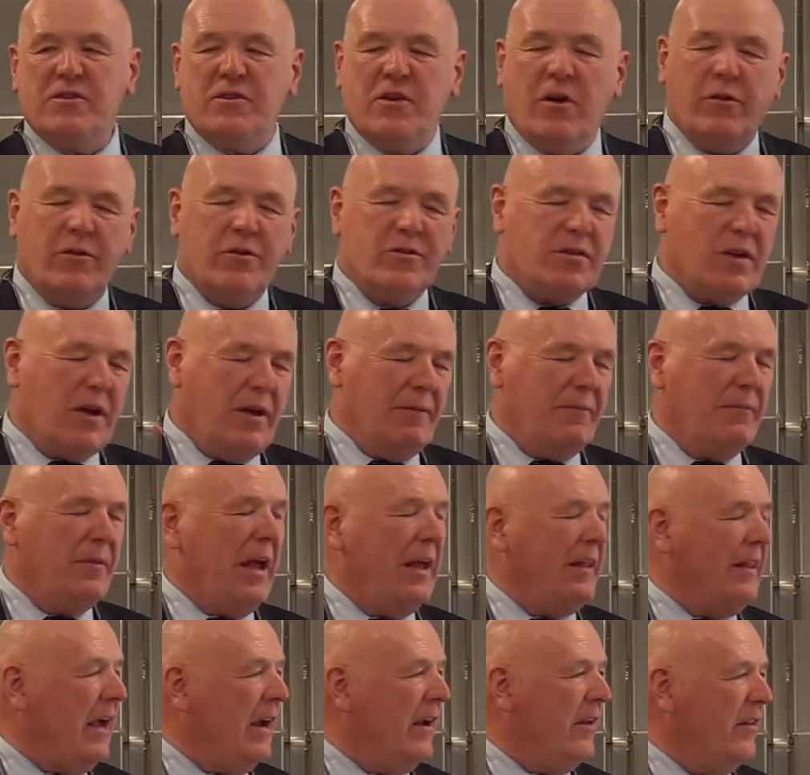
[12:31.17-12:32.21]
So there's, a,
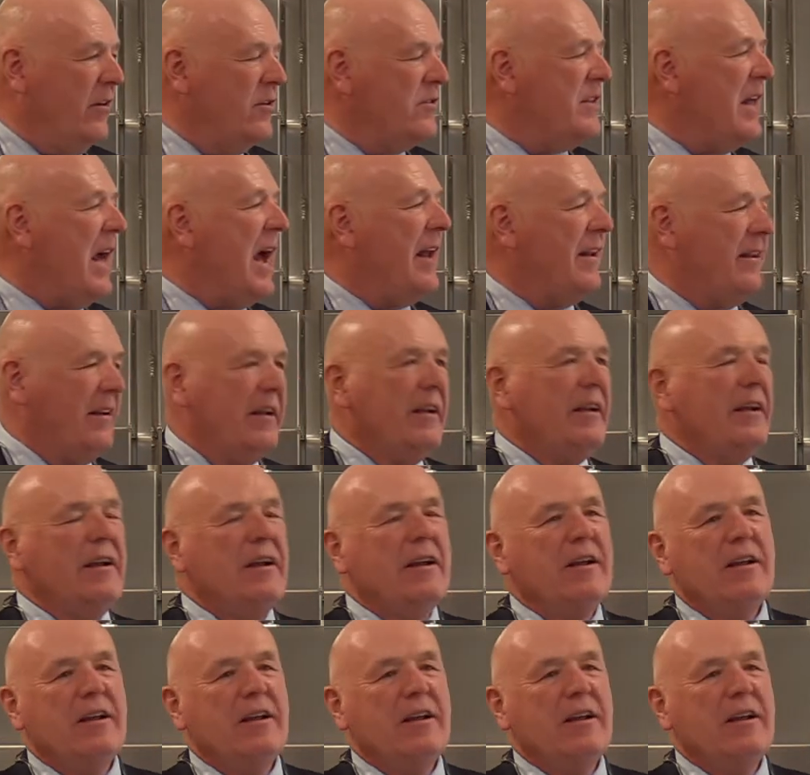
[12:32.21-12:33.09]
that, that, there's that.